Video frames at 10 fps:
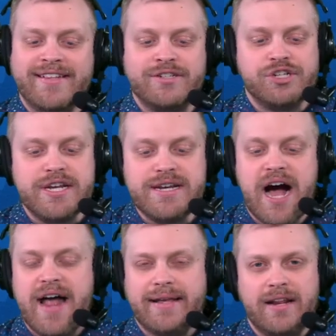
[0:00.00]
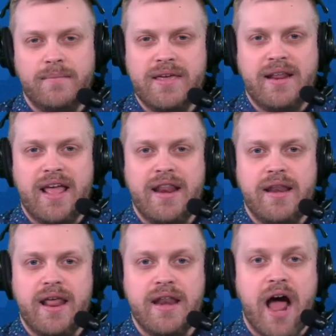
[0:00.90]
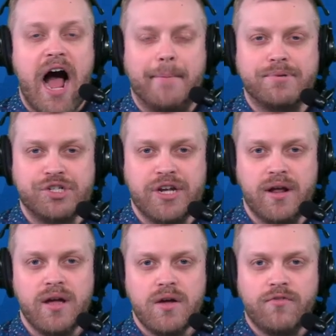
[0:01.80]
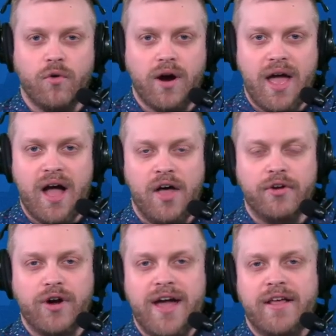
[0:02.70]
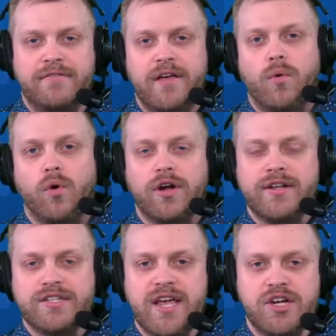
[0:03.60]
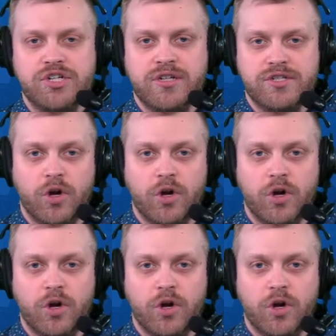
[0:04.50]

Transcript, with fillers: That's just not going to be an option for other NFL organizations.